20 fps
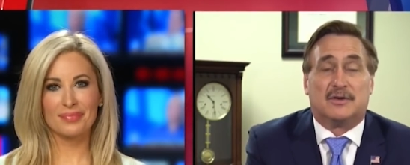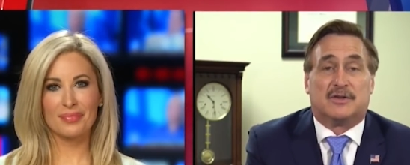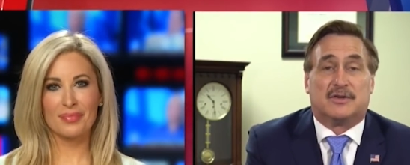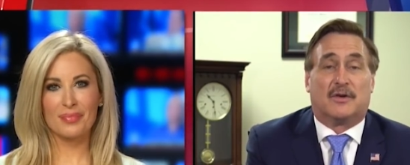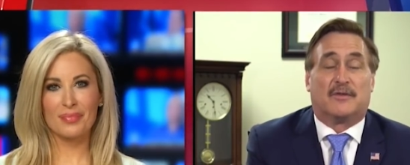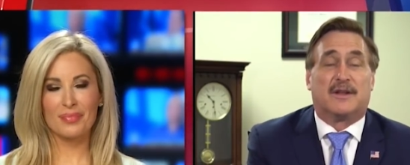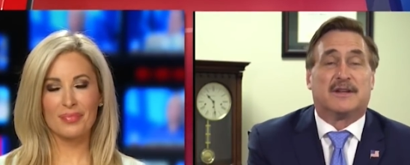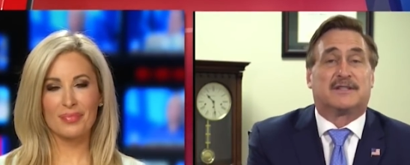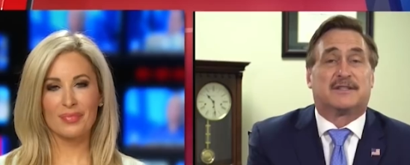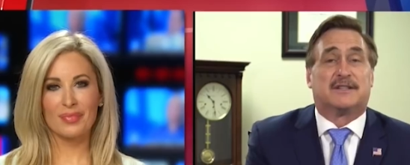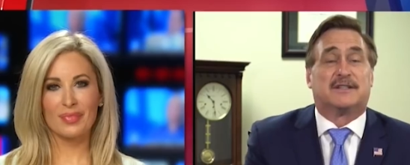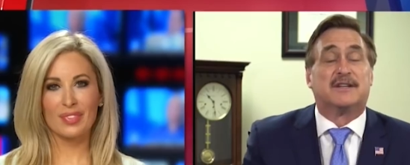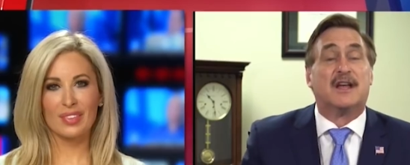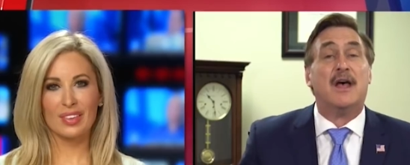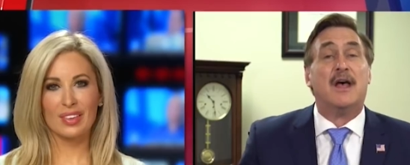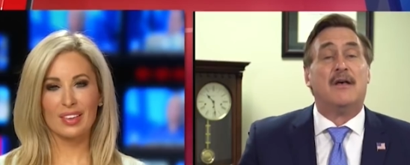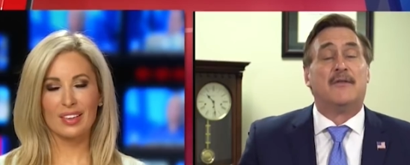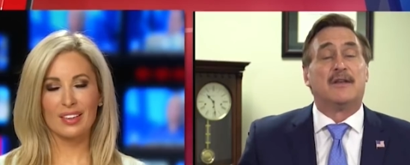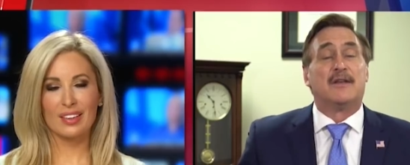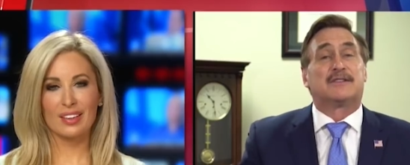Speaker 1: So this is
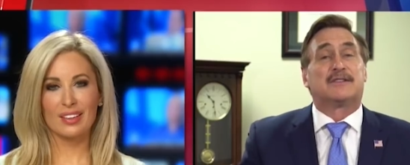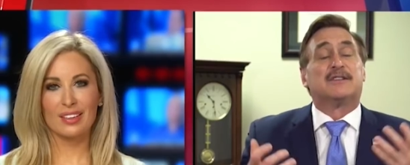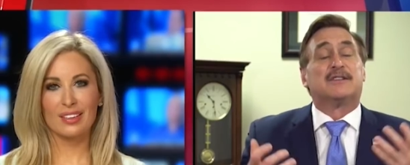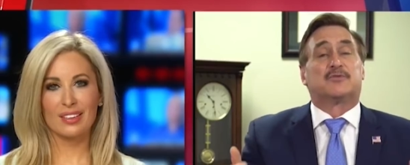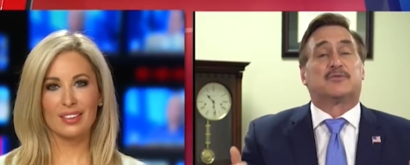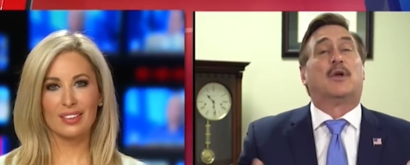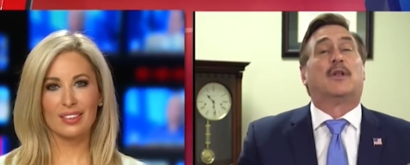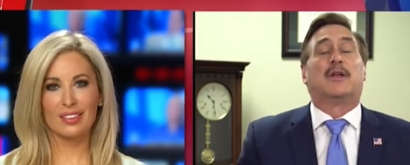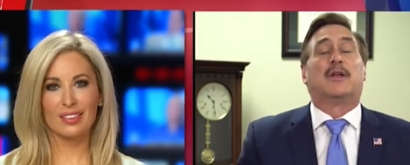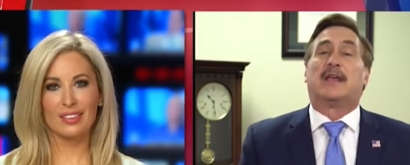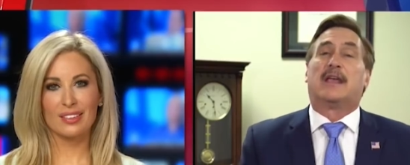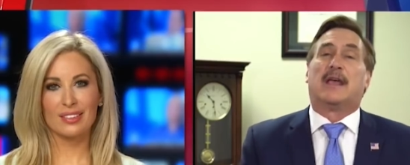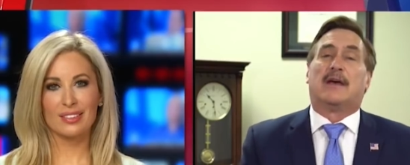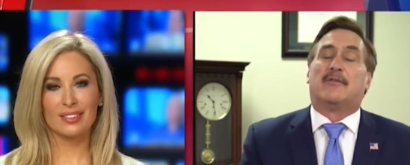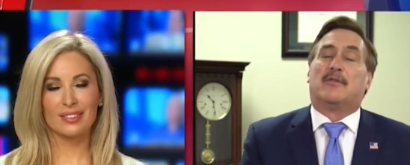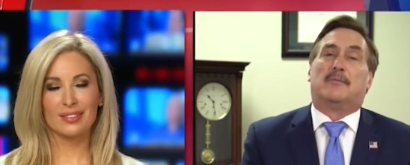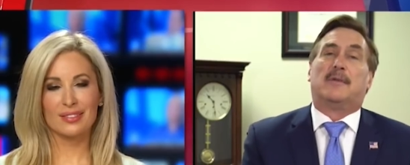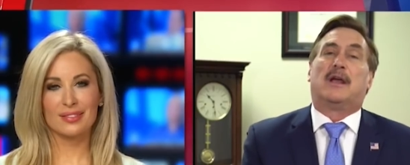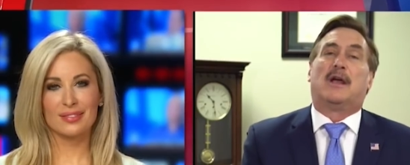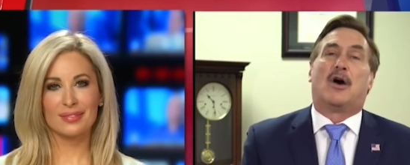this is really
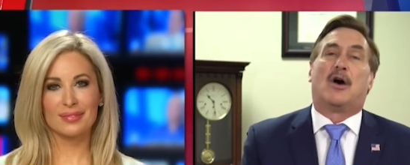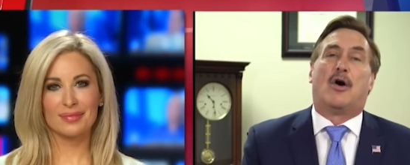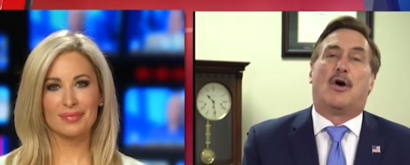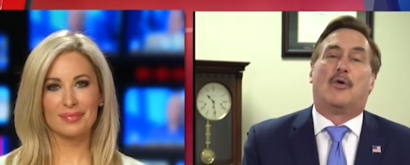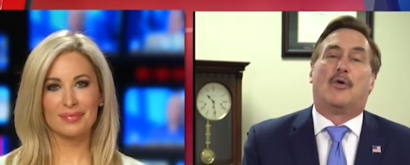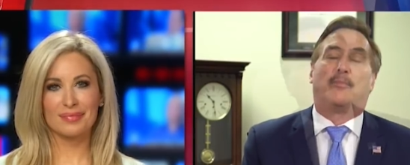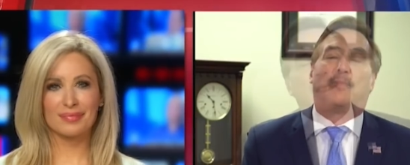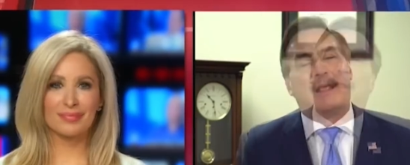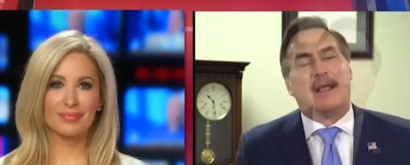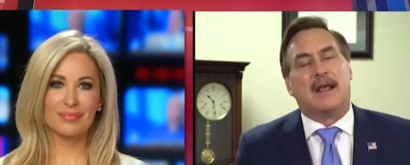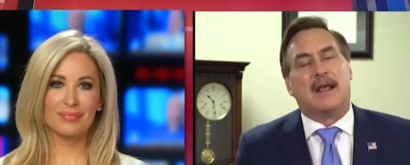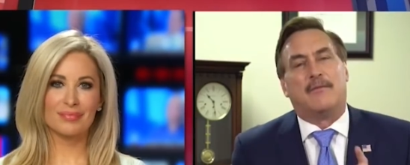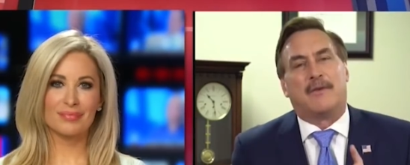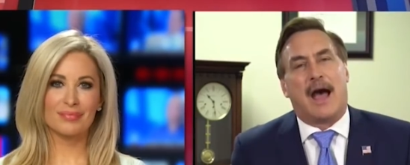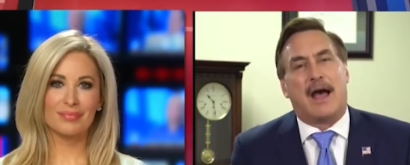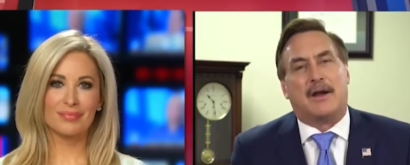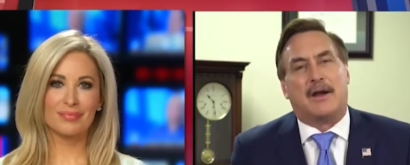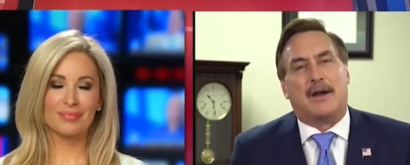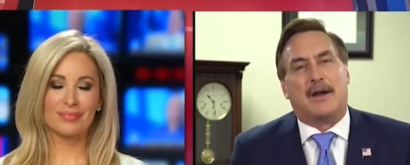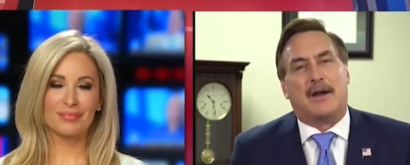given me hope. We've
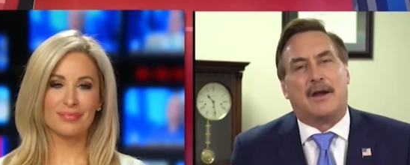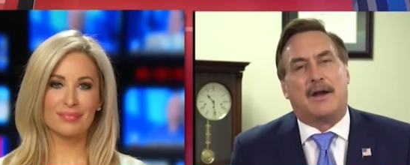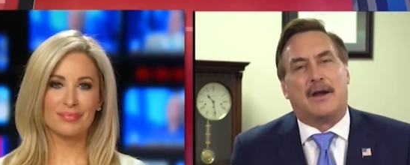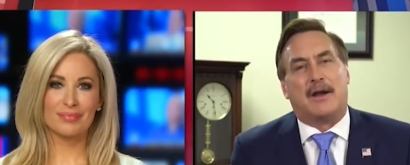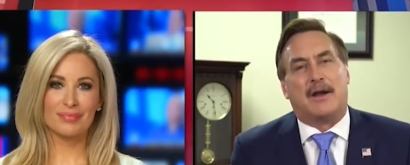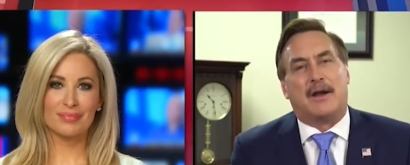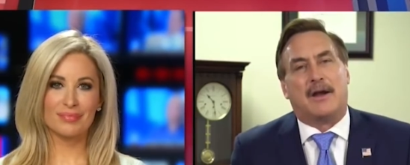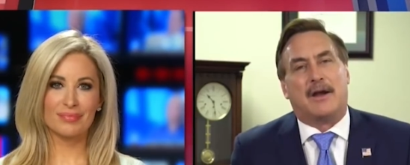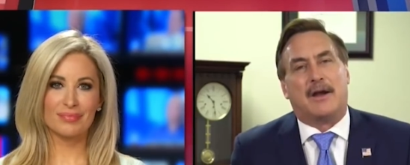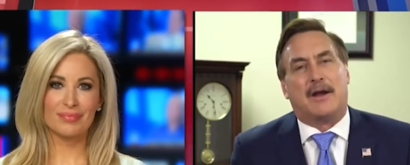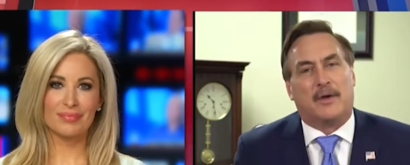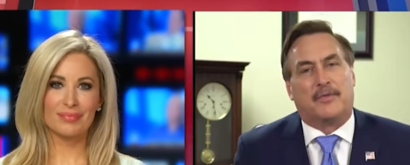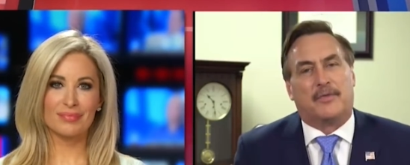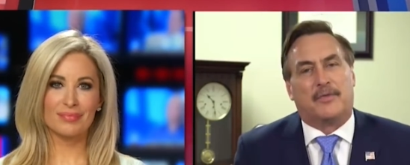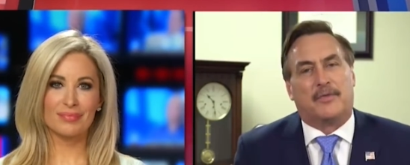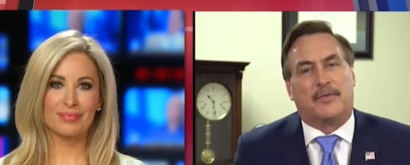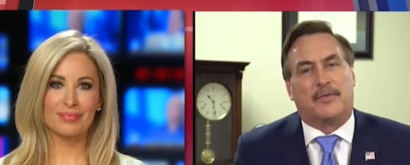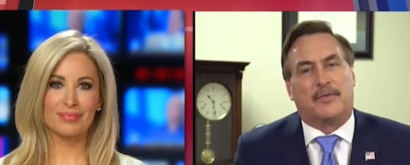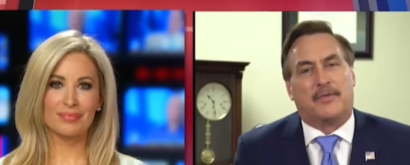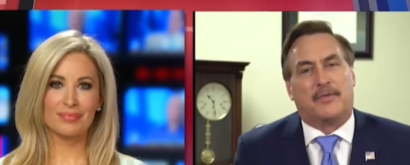gotten hope how, with
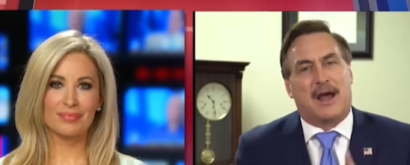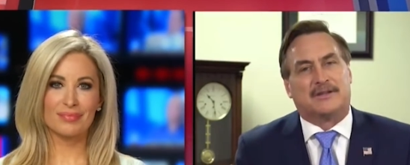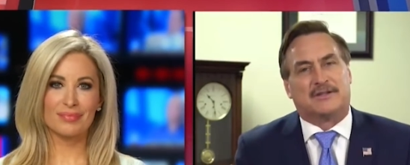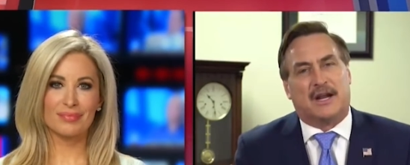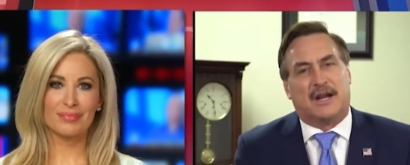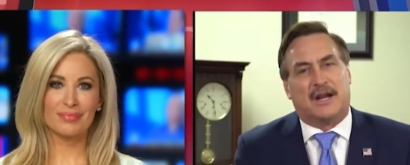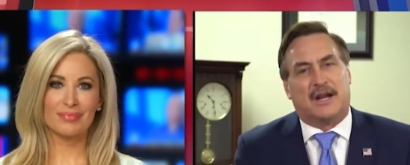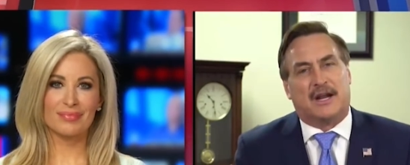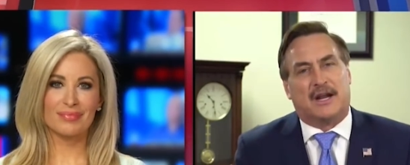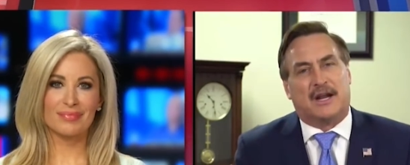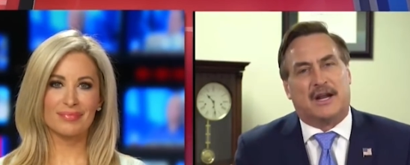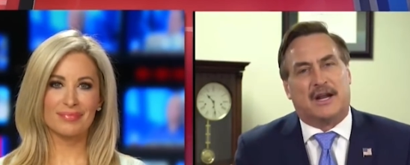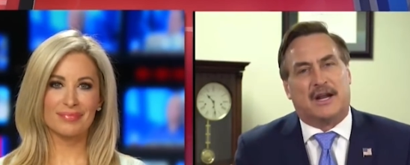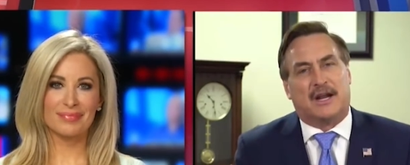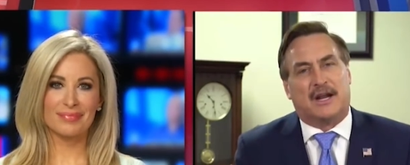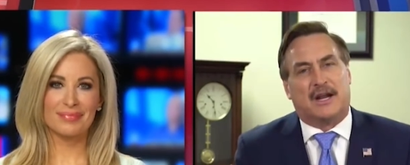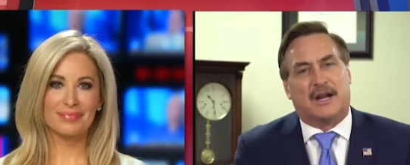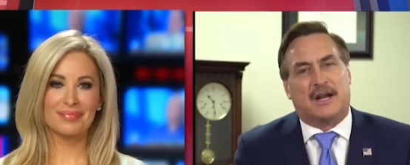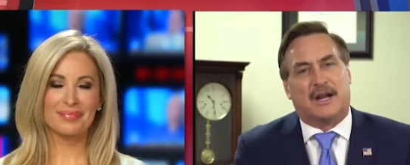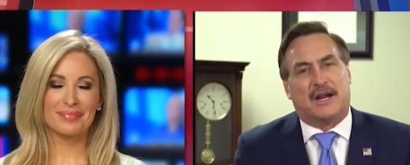this president and this
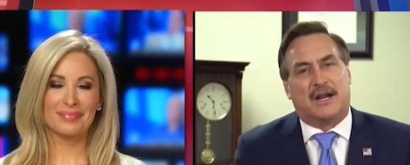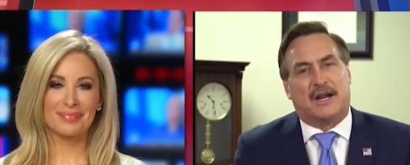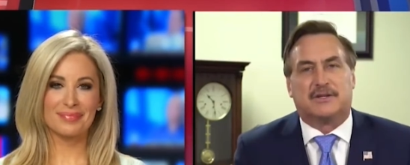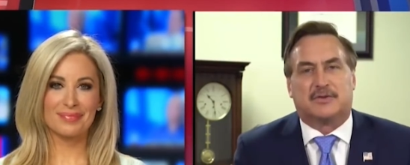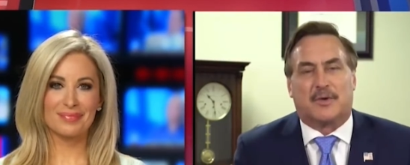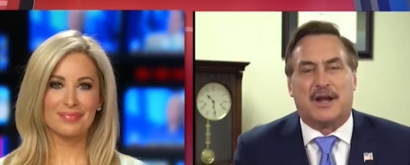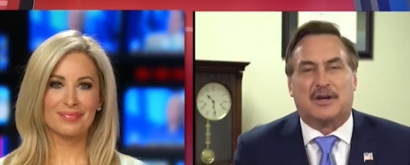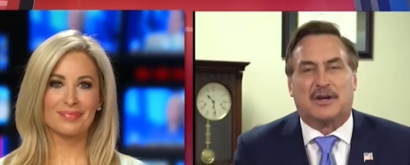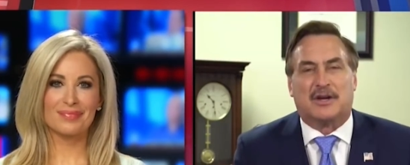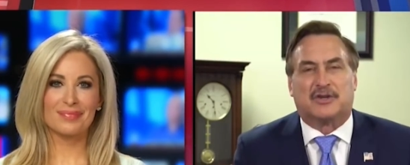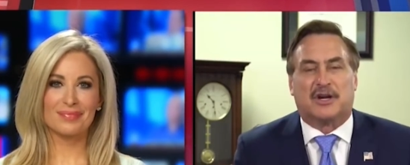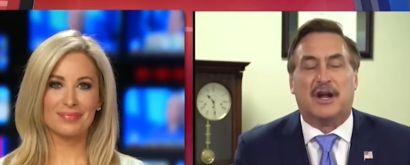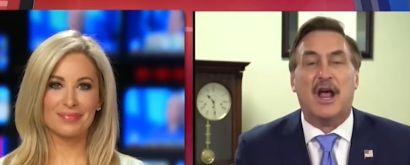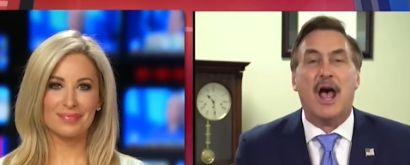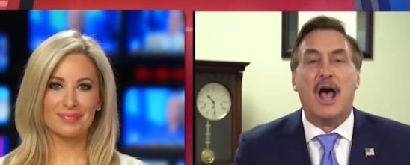administration,